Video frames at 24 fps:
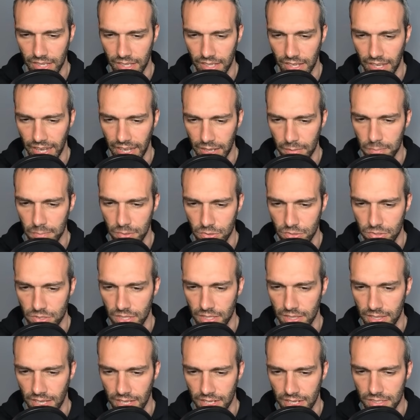and
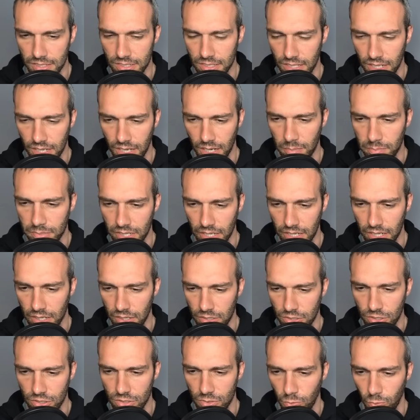boosted that it's 100% gonna
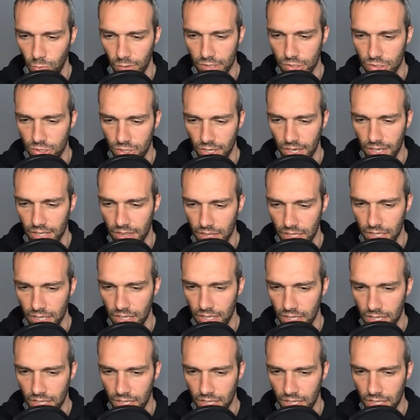just one shot the